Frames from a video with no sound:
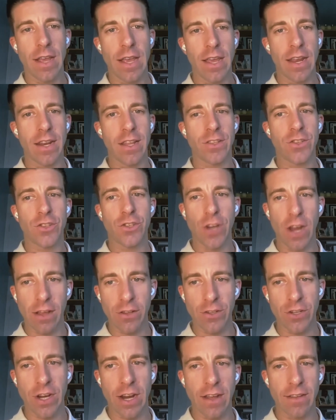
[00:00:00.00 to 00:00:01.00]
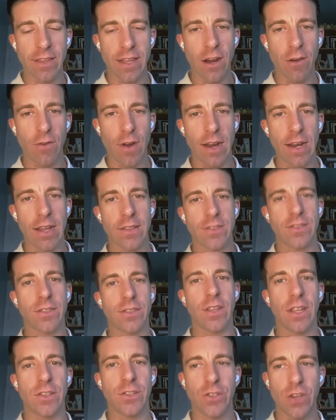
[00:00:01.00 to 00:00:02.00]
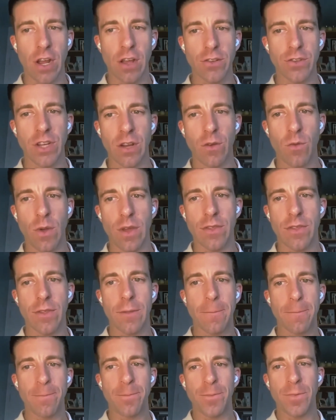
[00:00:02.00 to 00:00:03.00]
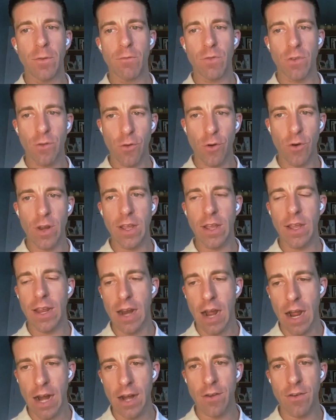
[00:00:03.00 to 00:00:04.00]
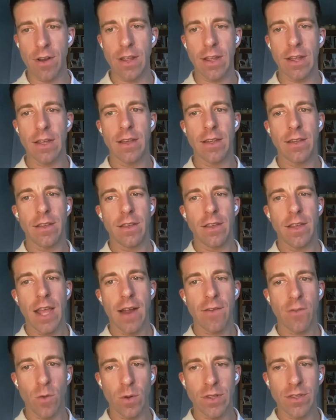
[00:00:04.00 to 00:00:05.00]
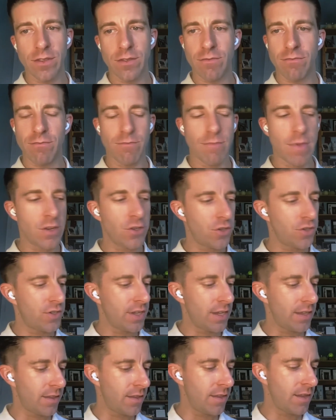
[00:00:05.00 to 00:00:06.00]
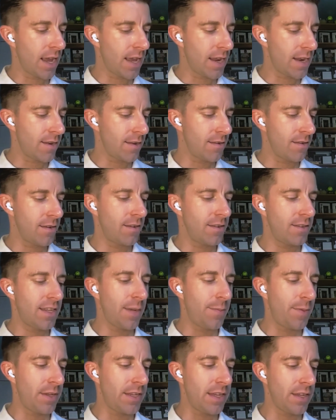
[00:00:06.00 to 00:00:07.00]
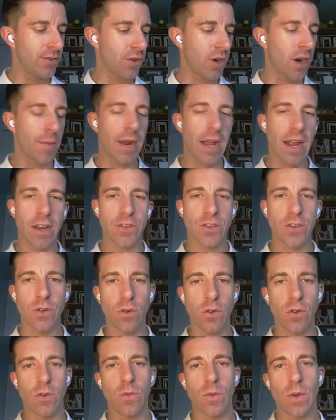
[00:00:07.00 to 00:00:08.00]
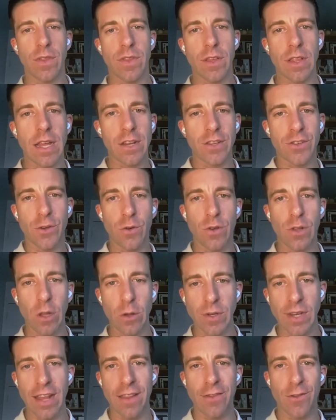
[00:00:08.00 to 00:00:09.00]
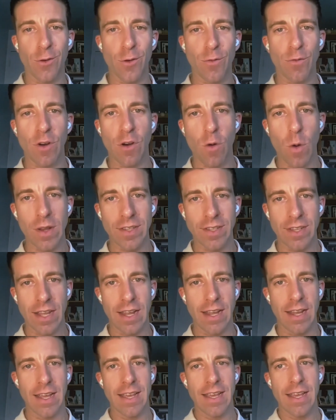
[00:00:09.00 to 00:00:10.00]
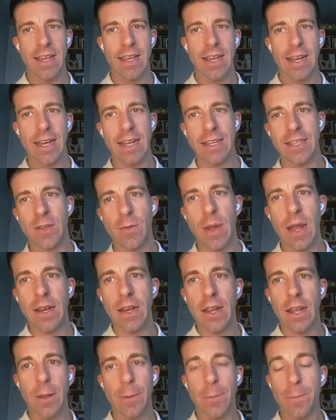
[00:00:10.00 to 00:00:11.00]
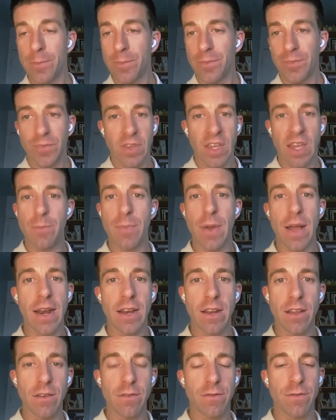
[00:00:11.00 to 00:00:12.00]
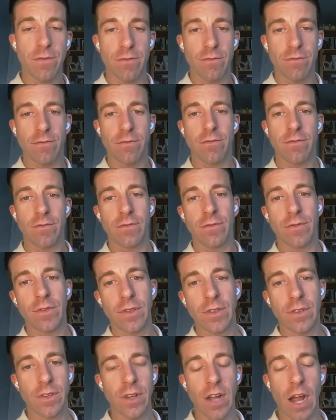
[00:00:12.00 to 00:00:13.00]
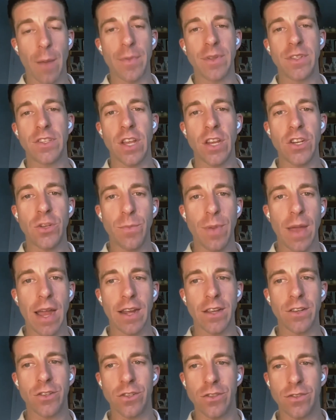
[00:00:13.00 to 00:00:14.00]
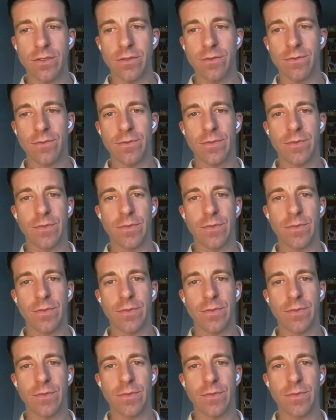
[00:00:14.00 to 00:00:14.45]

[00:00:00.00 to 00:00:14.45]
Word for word: And it's challenging out there, right? It's it's challenging with recruiting and hiring. Everyone mentions it, and DPTs are coming out of school with a lot of student loan debt, and they're requesting and demanding competitive compensation packages.